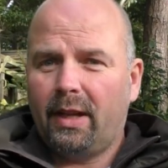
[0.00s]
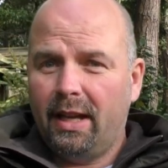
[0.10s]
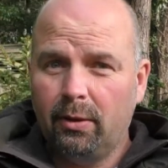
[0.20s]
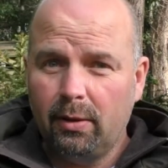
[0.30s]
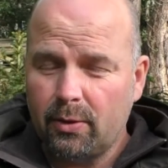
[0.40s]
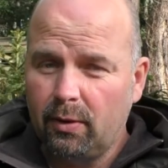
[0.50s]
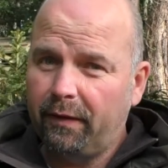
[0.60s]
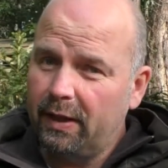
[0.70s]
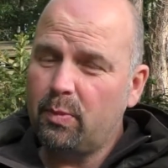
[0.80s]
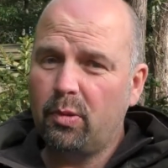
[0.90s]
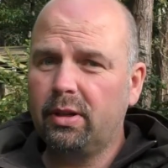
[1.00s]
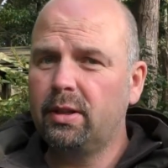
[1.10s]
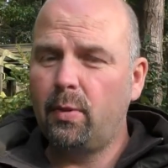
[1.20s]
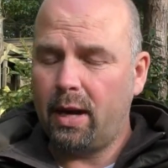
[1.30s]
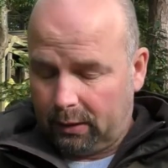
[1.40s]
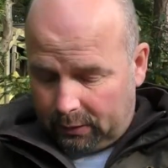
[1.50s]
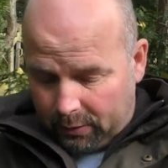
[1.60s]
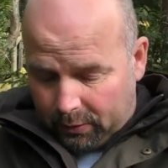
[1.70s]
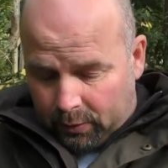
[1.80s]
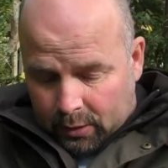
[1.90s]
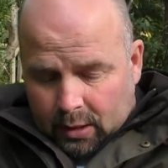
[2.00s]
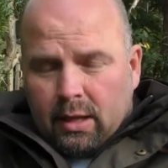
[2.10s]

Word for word: It also fits pretty well too.